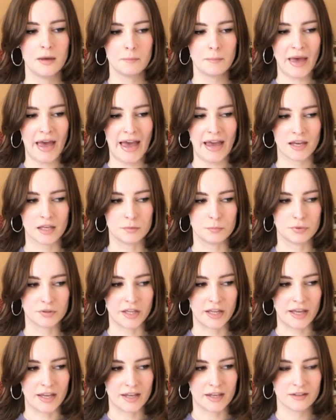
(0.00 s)
pack and
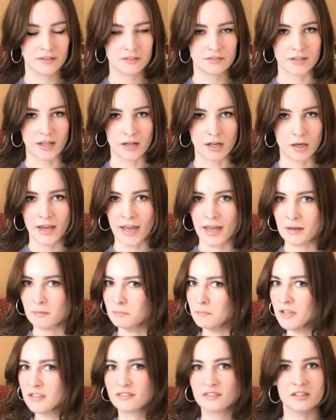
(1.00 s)
play setup
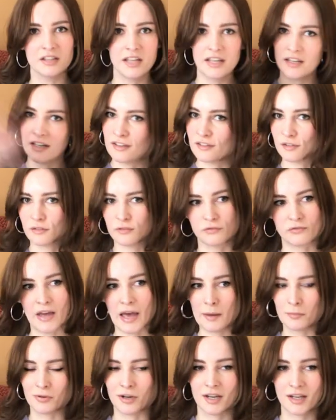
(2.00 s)
and miscellaneous
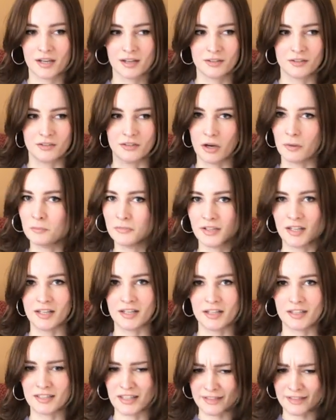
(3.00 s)
fabric dumped in it.